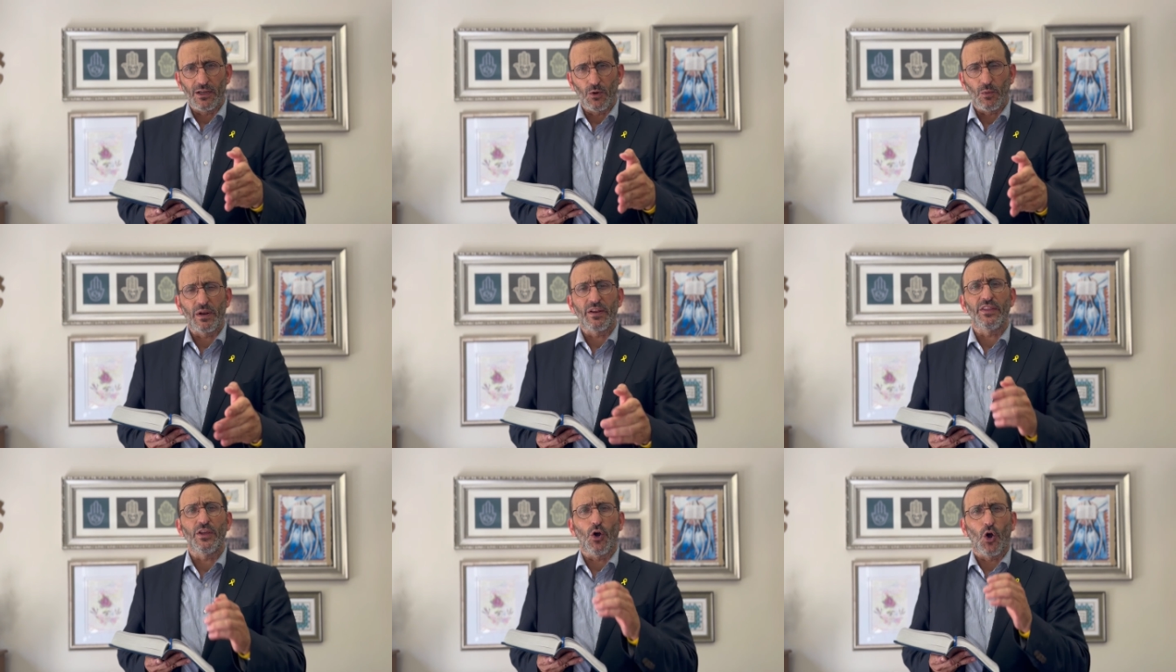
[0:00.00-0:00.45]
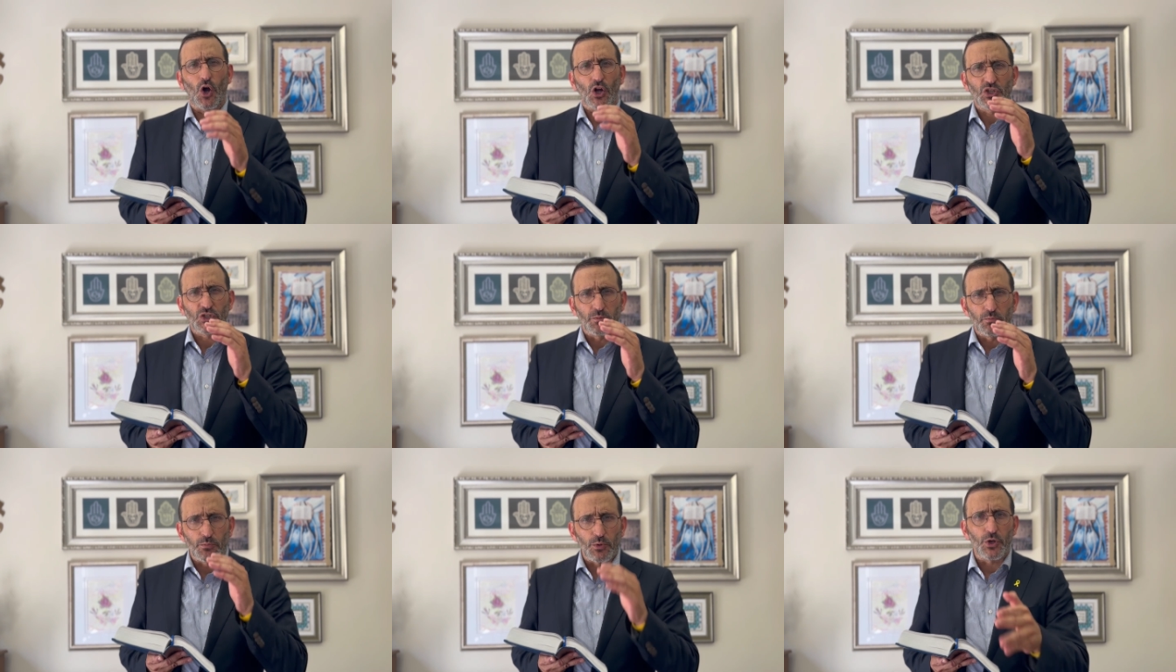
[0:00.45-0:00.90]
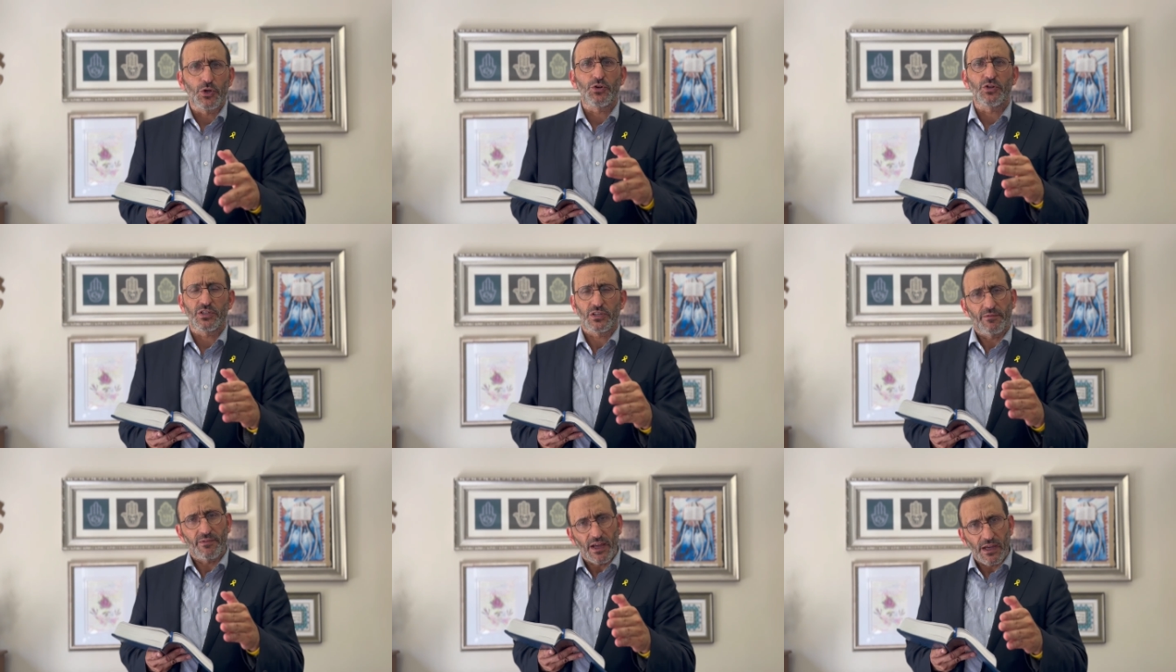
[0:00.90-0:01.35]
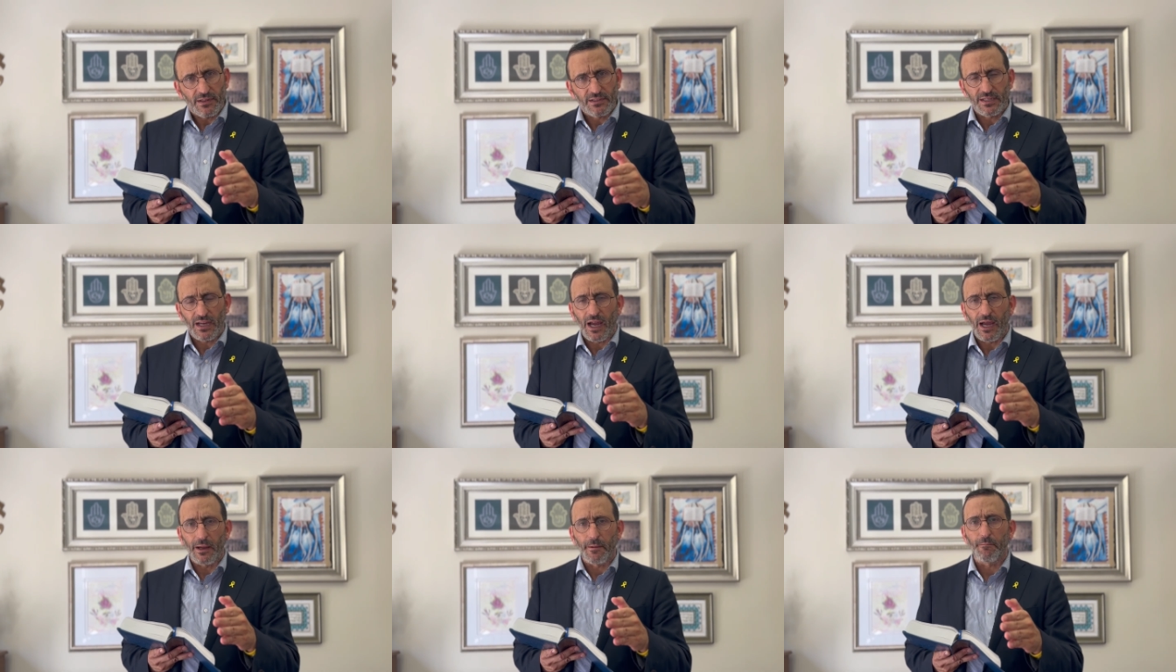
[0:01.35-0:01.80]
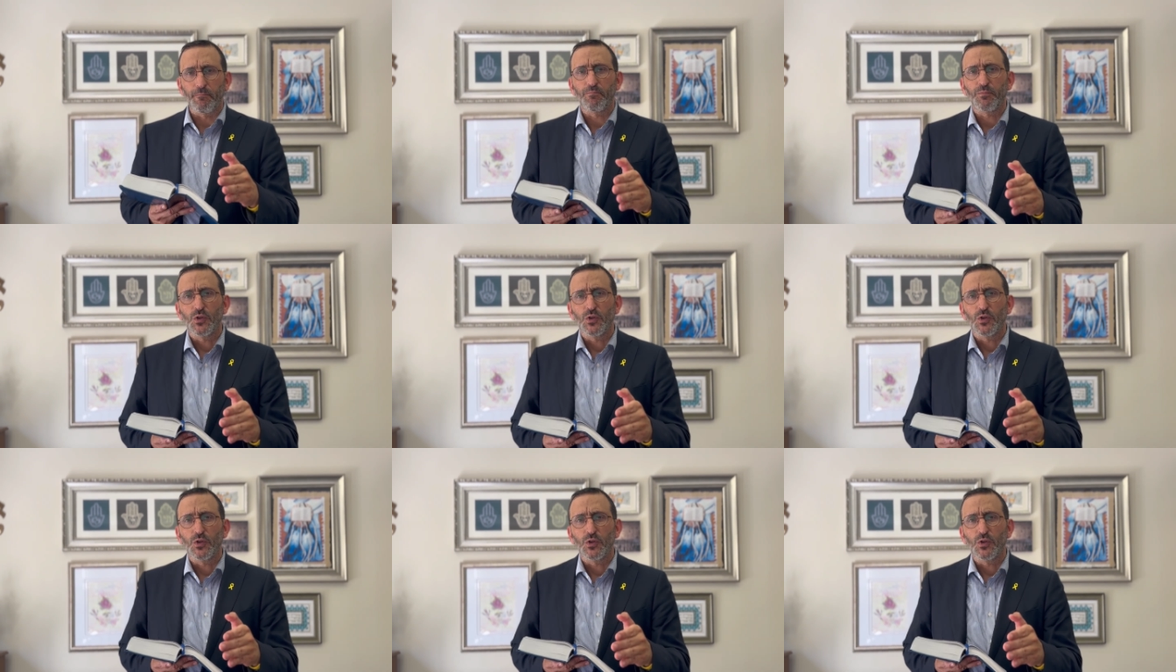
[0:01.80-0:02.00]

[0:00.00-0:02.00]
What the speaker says: one of the arch murderers of our time,